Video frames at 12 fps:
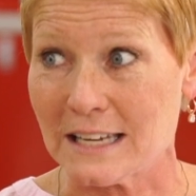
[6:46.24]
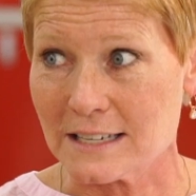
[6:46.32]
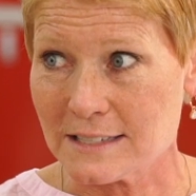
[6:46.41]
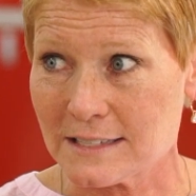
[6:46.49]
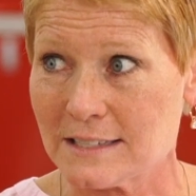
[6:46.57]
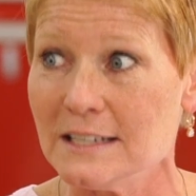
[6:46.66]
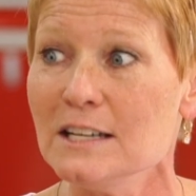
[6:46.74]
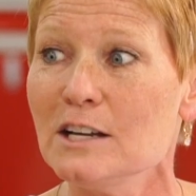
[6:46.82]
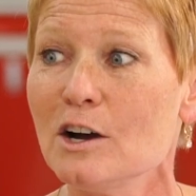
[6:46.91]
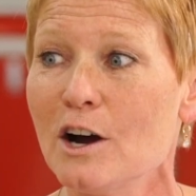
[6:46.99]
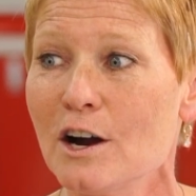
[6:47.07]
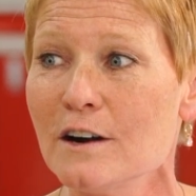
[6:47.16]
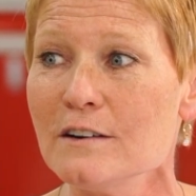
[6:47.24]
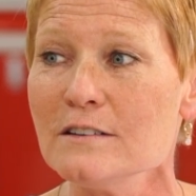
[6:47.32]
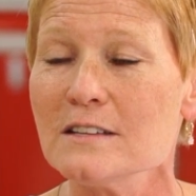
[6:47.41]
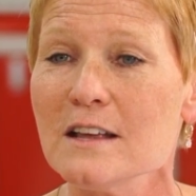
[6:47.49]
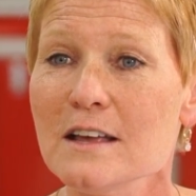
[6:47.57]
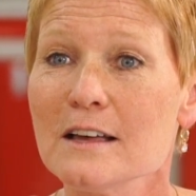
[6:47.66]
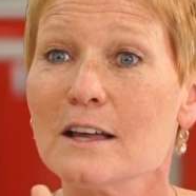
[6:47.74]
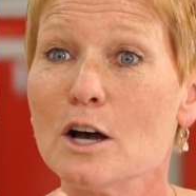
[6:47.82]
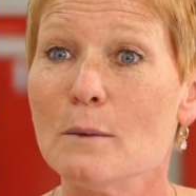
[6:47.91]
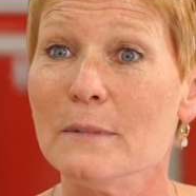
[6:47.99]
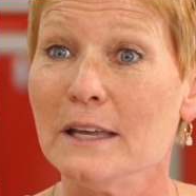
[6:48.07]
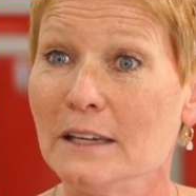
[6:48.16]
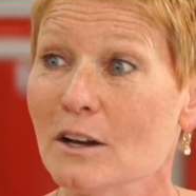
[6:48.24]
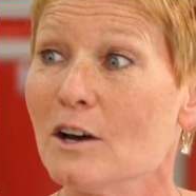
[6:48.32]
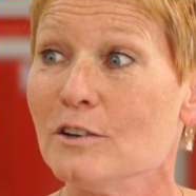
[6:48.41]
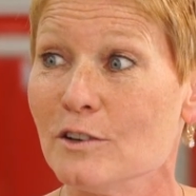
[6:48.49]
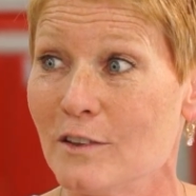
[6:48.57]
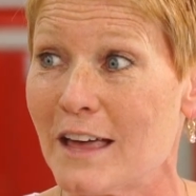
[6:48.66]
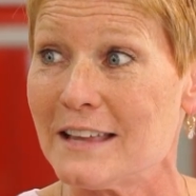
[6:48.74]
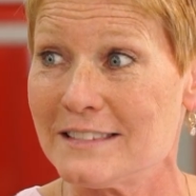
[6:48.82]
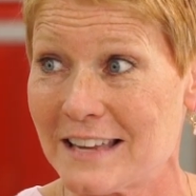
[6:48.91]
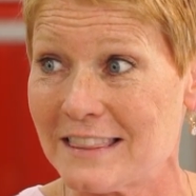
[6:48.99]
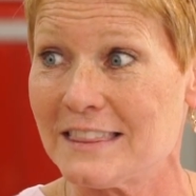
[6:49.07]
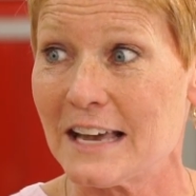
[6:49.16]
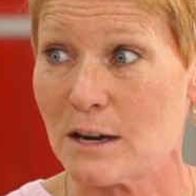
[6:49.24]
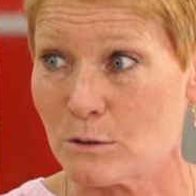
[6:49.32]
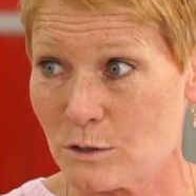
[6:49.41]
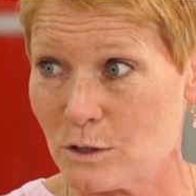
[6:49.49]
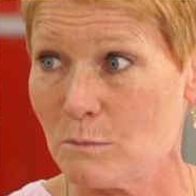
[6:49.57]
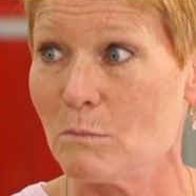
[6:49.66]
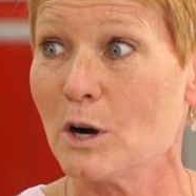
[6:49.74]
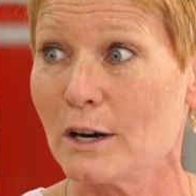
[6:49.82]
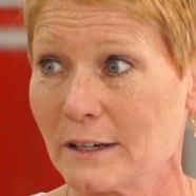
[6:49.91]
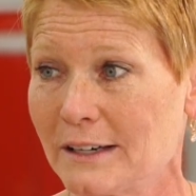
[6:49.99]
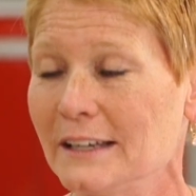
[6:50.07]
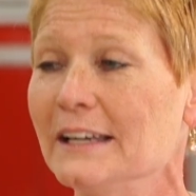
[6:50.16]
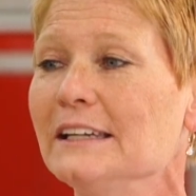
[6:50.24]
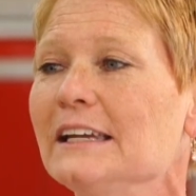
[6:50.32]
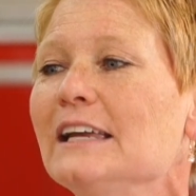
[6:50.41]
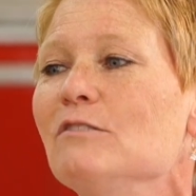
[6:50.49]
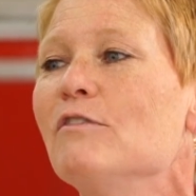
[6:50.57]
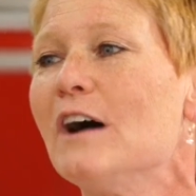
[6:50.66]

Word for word: ESC cars come in under that 10,000 mark in, in